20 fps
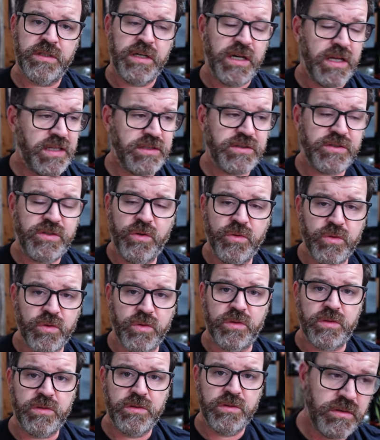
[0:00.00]
And that's
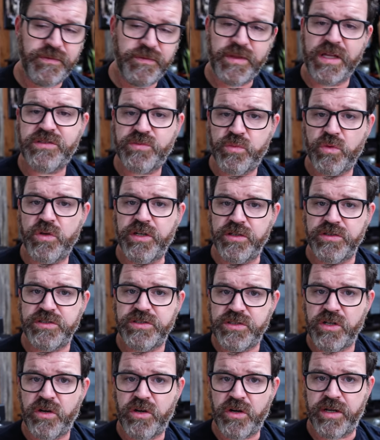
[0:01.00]
cool that's where you're
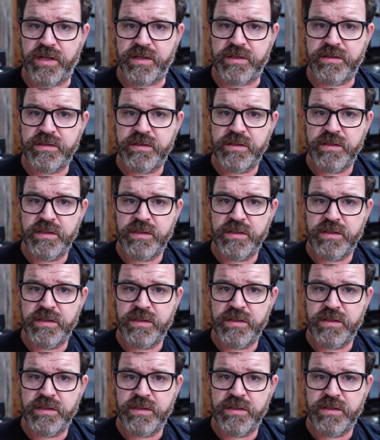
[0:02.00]
starting.